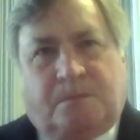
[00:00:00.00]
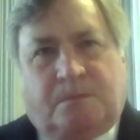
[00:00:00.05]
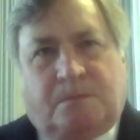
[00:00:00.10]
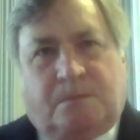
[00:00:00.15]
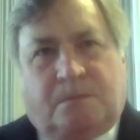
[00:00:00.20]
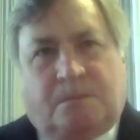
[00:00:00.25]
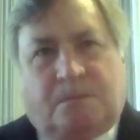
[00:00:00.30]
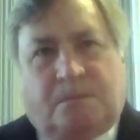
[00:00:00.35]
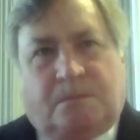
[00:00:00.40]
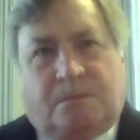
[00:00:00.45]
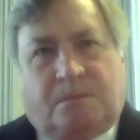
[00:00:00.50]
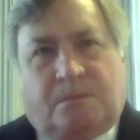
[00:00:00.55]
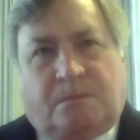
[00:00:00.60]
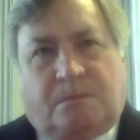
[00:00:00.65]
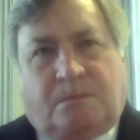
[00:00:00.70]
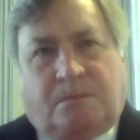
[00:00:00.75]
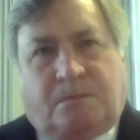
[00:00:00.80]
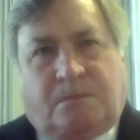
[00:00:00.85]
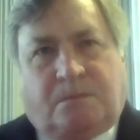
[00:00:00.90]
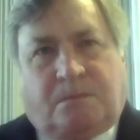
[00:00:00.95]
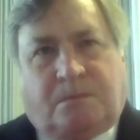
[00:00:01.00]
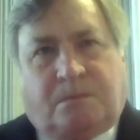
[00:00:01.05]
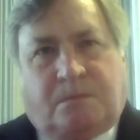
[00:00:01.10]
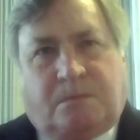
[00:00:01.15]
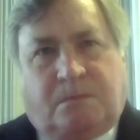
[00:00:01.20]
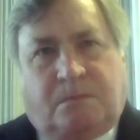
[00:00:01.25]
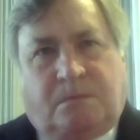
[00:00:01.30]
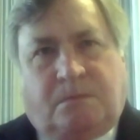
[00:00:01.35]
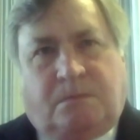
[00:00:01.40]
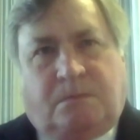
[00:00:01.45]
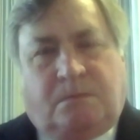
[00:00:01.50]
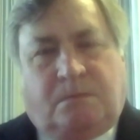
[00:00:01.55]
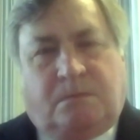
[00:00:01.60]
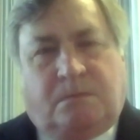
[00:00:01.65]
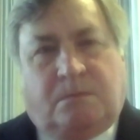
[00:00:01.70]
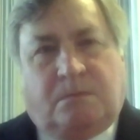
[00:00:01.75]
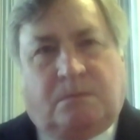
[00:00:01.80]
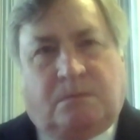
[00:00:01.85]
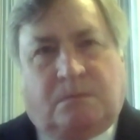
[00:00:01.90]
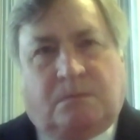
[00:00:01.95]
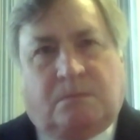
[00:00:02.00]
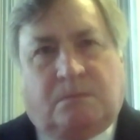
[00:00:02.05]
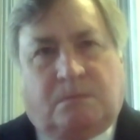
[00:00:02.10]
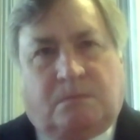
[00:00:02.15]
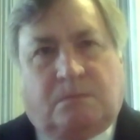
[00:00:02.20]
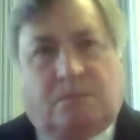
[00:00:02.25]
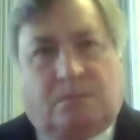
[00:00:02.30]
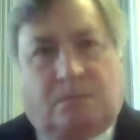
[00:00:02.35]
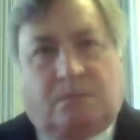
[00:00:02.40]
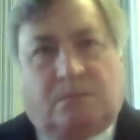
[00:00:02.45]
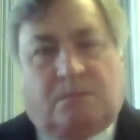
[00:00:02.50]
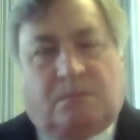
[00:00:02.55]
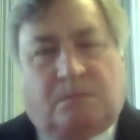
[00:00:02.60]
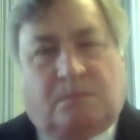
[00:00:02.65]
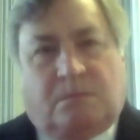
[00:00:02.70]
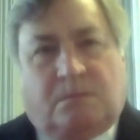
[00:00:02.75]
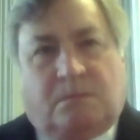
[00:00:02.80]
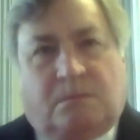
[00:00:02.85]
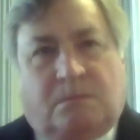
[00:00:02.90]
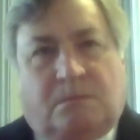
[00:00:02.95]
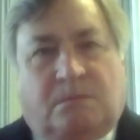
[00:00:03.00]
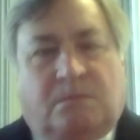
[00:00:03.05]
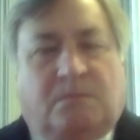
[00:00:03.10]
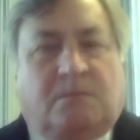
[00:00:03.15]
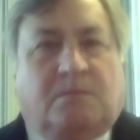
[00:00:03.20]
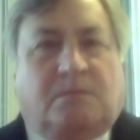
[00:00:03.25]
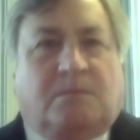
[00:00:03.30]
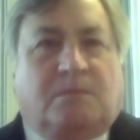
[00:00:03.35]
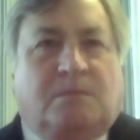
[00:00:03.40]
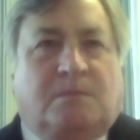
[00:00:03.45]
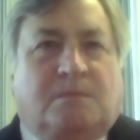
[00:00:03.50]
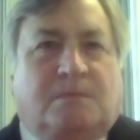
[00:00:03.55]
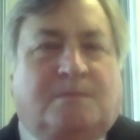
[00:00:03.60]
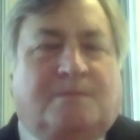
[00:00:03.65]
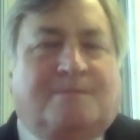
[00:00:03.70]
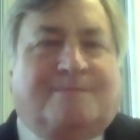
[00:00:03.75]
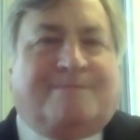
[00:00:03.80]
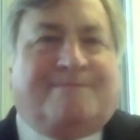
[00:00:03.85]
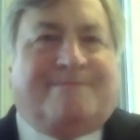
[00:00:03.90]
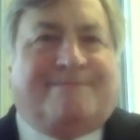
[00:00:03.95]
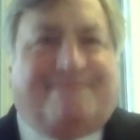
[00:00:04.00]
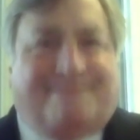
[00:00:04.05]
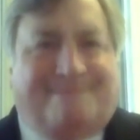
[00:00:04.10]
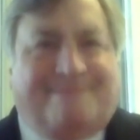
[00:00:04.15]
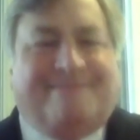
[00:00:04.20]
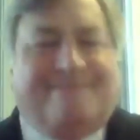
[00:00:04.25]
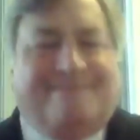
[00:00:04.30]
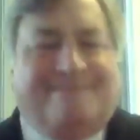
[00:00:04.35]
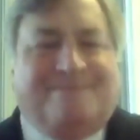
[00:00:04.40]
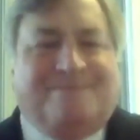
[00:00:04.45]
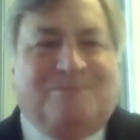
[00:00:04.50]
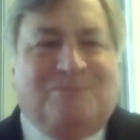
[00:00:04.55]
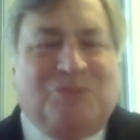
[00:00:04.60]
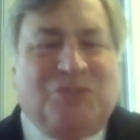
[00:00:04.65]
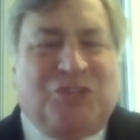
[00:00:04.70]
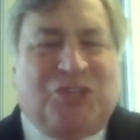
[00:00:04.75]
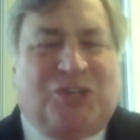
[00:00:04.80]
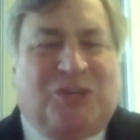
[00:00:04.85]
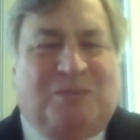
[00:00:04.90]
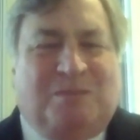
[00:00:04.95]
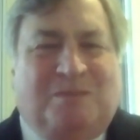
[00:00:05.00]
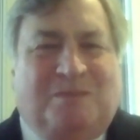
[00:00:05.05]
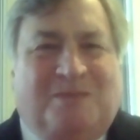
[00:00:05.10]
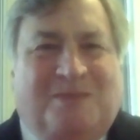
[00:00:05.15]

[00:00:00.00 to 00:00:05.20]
[no speech]